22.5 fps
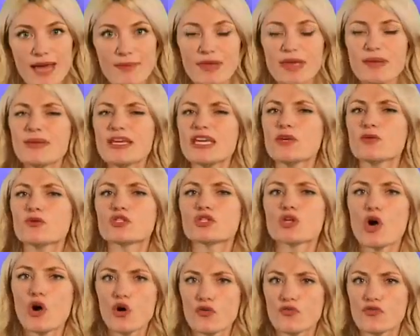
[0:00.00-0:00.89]
Maybe he
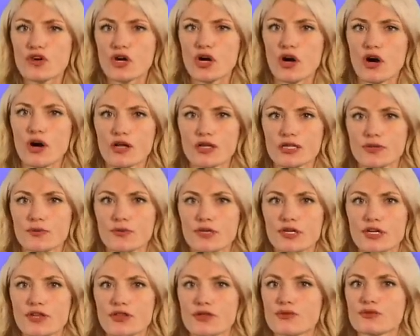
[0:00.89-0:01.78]
was over
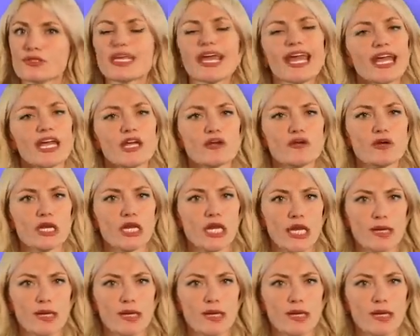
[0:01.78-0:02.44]
Hollywood and those angry